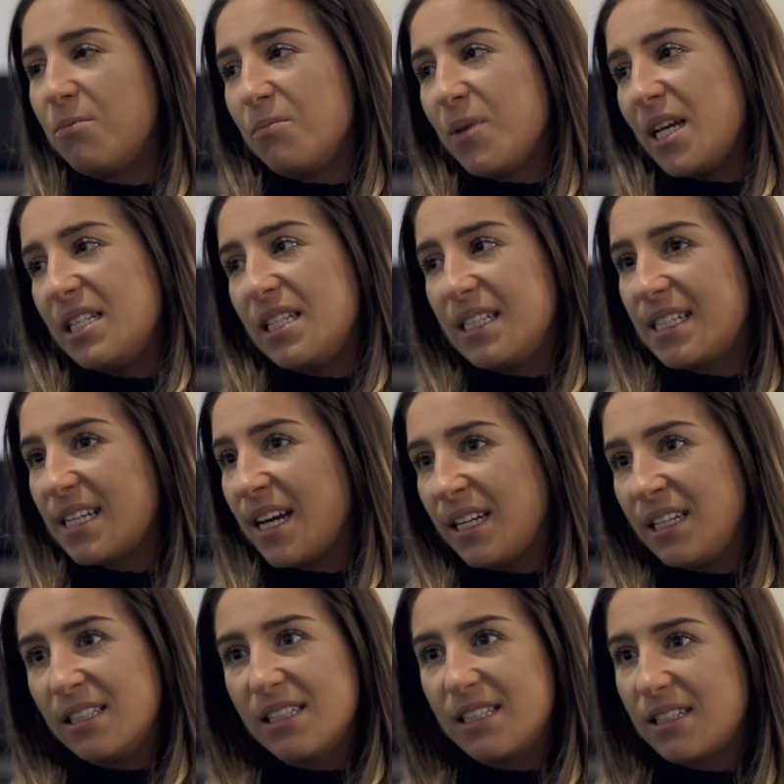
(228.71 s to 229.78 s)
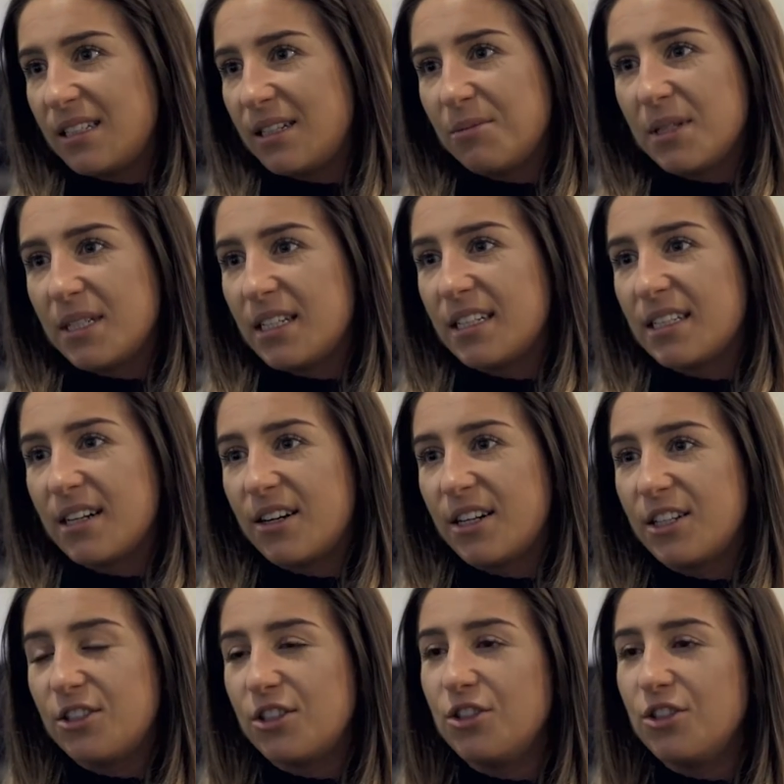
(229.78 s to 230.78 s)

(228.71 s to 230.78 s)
painted sides to business card.